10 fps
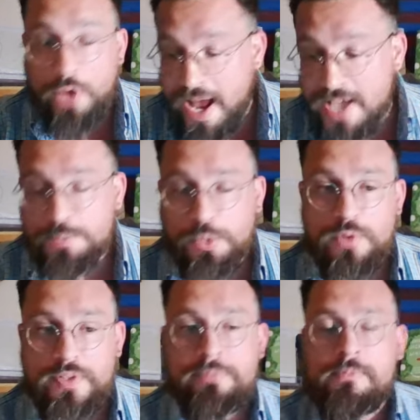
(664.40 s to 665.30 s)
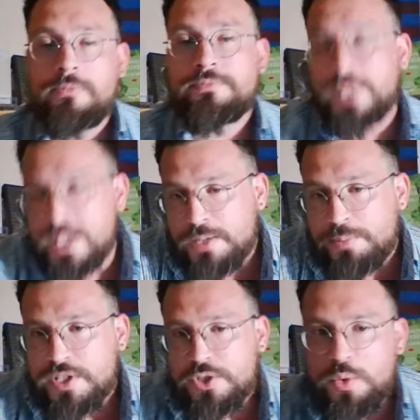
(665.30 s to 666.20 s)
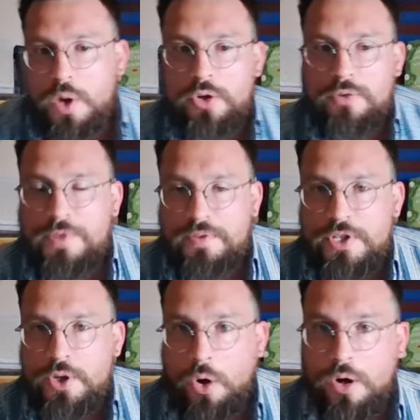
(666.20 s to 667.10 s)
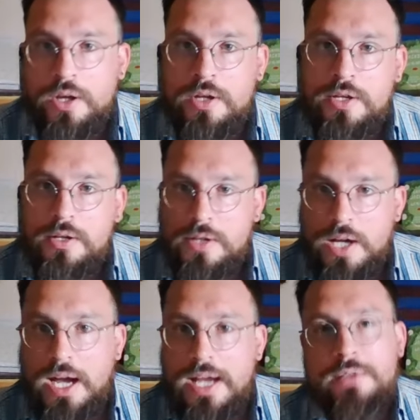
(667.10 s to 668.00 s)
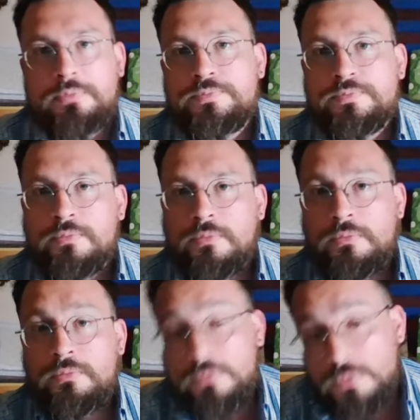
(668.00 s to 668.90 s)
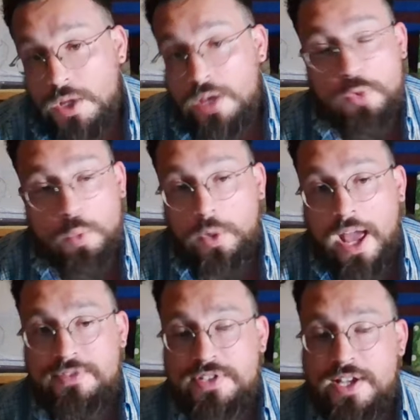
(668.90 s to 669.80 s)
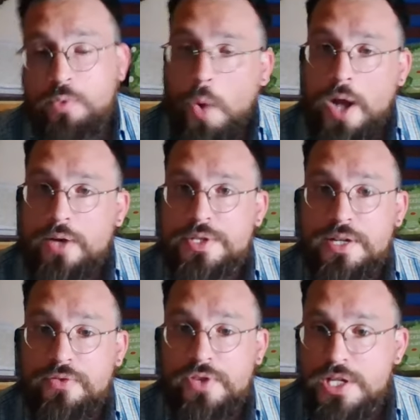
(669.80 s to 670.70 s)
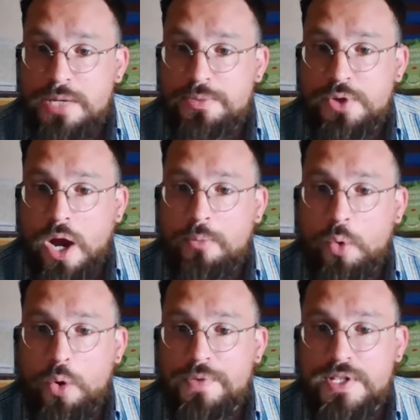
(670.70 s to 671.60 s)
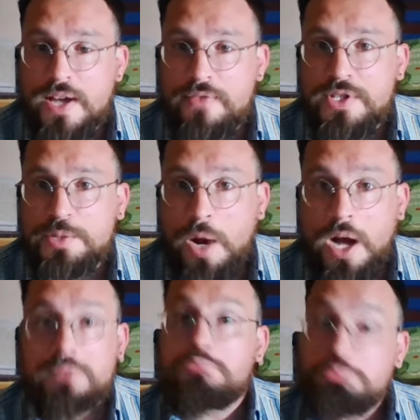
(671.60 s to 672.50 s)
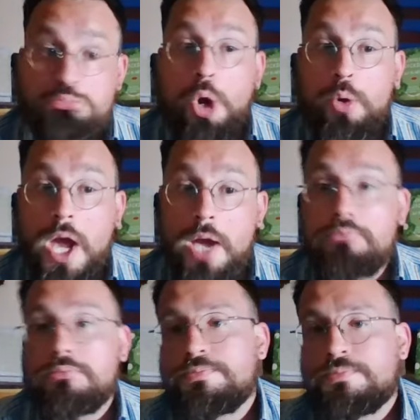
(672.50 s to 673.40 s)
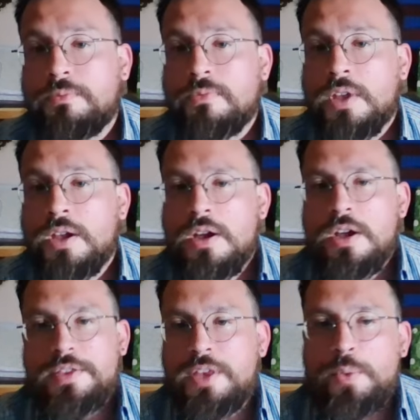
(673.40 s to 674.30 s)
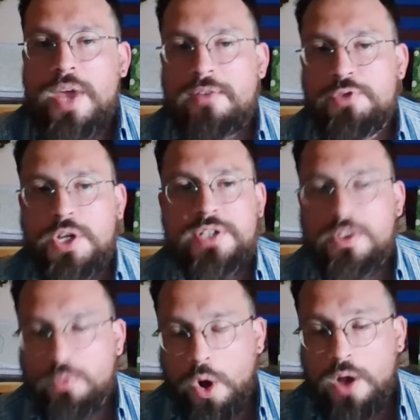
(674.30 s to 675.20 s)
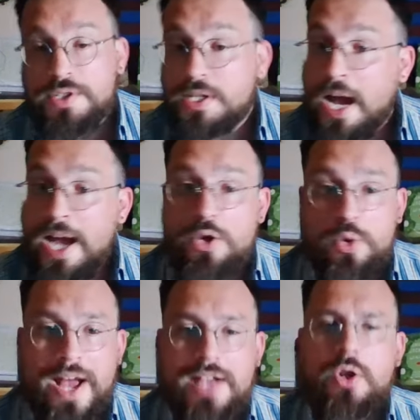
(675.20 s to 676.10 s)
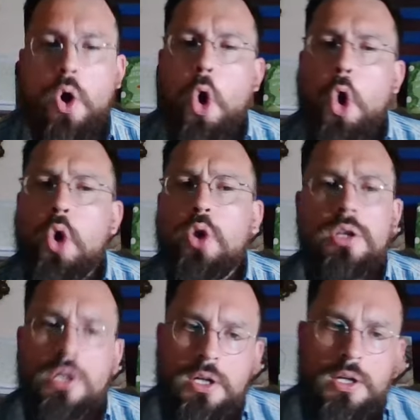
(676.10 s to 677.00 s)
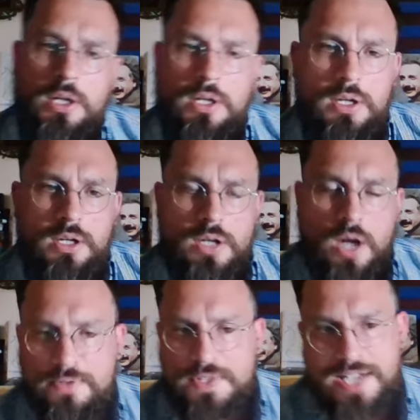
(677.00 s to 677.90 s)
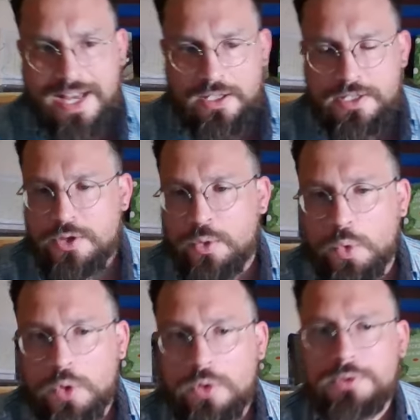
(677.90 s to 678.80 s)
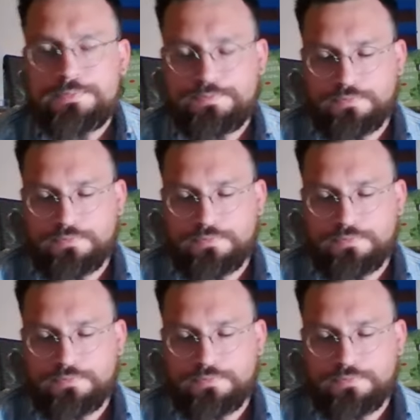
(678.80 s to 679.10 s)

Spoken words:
has proven he can be a 250-yard guy. If you want to have seven wide receivers and keep Sky Moore at the seventh spot, okay. Then we have Justin Ross, a guy who has all of the talent in the world,